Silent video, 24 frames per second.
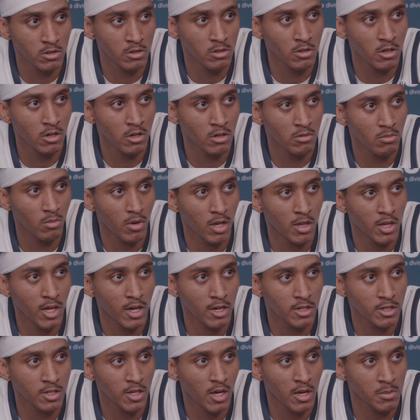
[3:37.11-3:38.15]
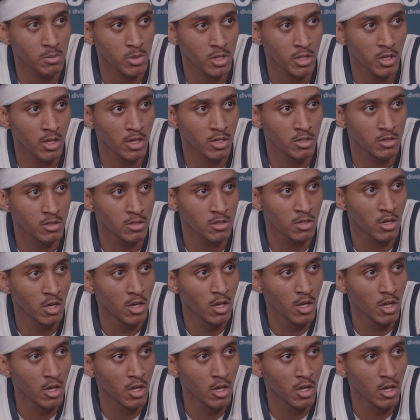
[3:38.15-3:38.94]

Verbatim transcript: You know, a lot of times he gets